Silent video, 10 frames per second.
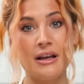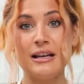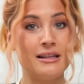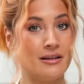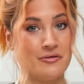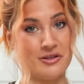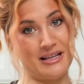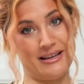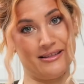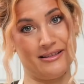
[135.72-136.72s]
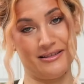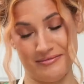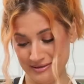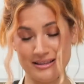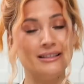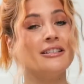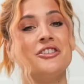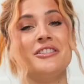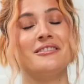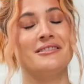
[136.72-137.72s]
anything for science.
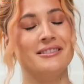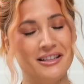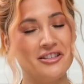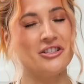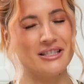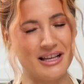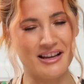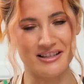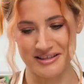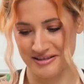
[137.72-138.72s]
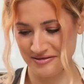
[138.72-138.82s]
Delicious, delicious science.